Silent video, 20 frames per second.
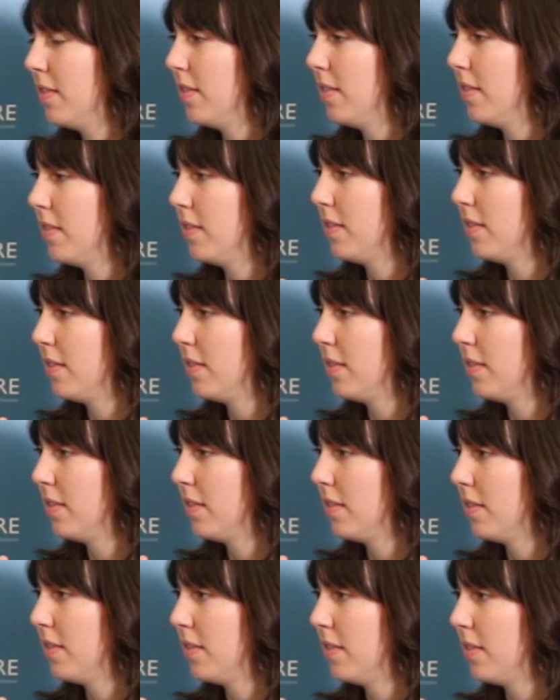
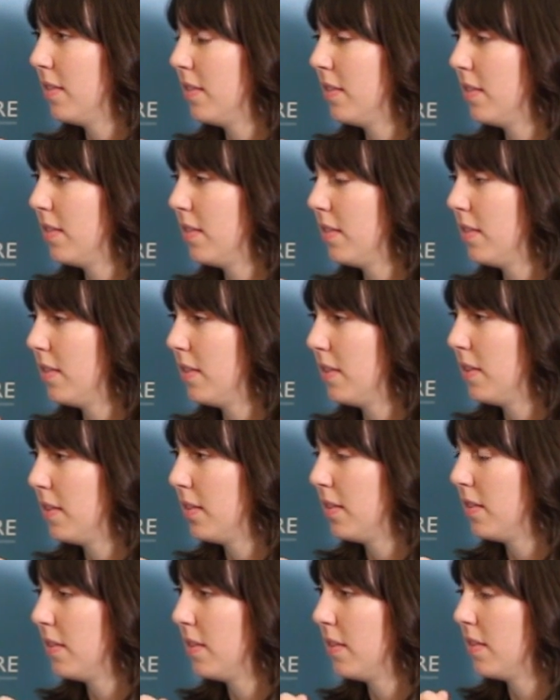
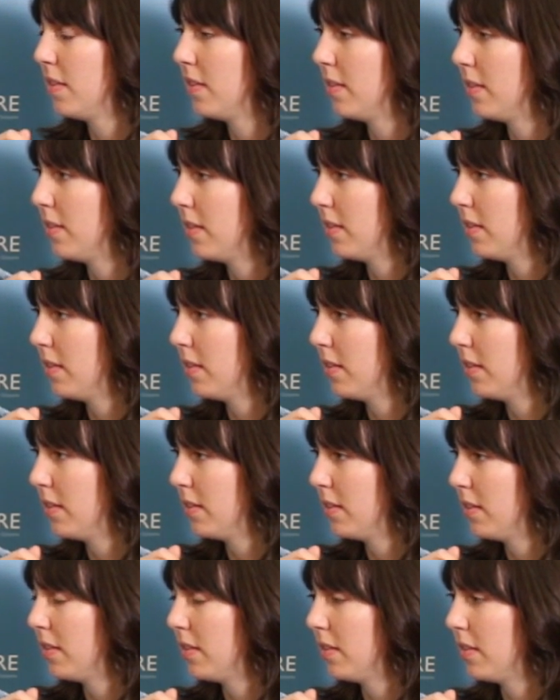
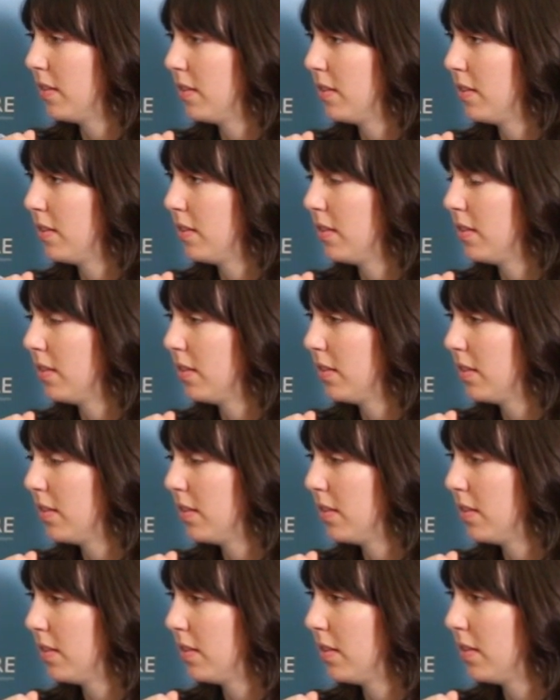
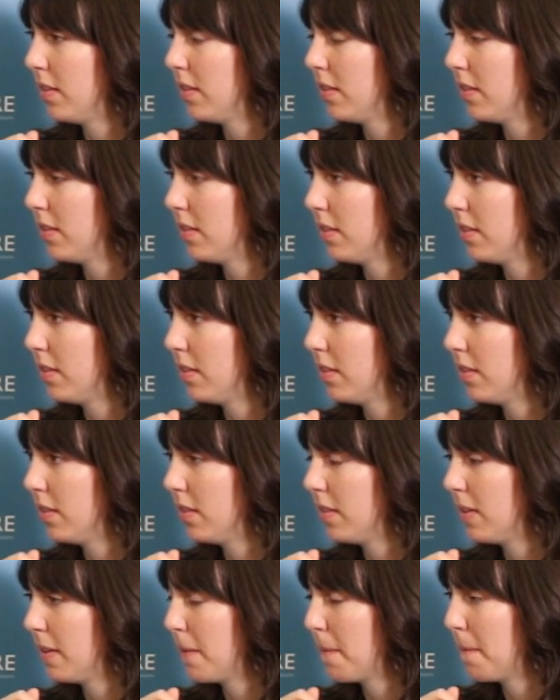
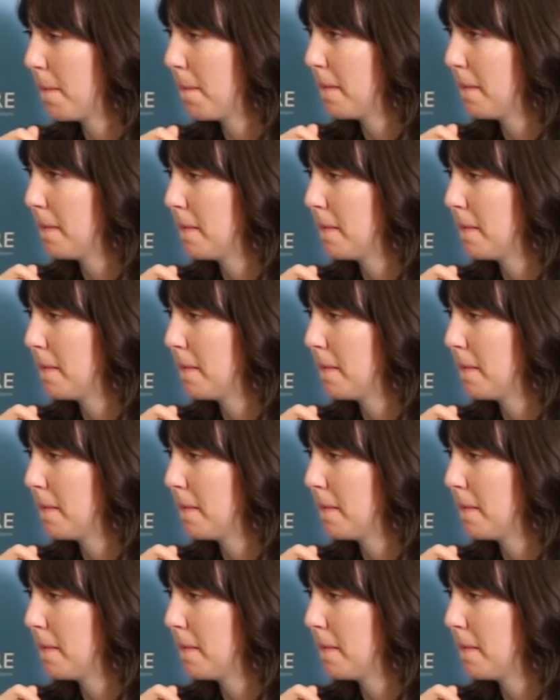(not speaking)